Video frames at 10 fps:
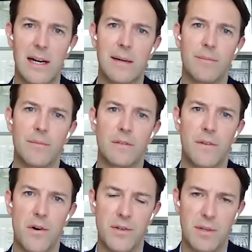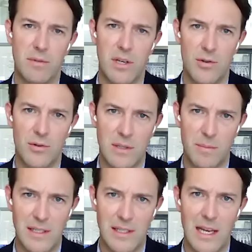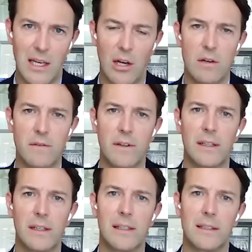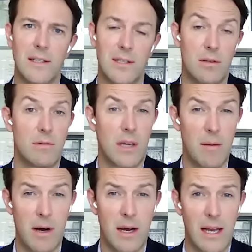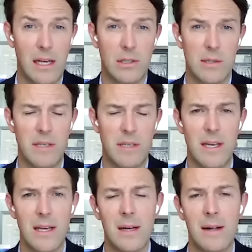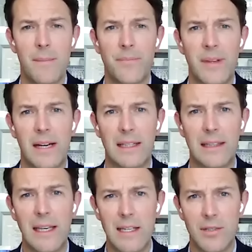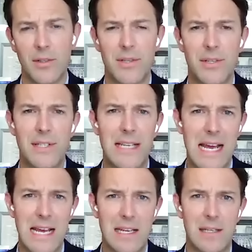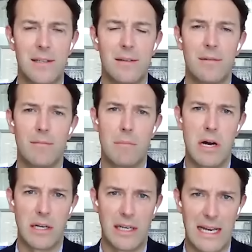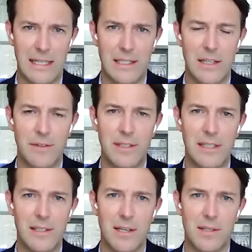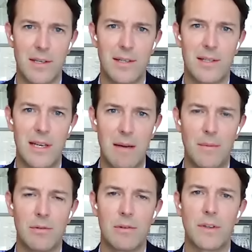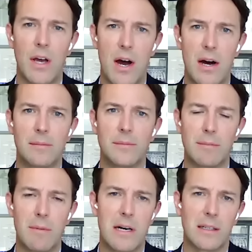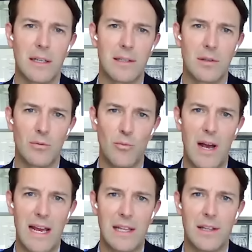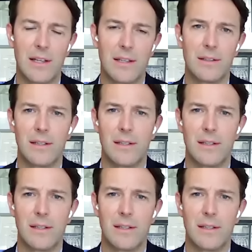the foreign subsidiaries being taken over, at least in the UK by HSBC, at least on today's market activity, doesn't seem to have calmed the markets in the way that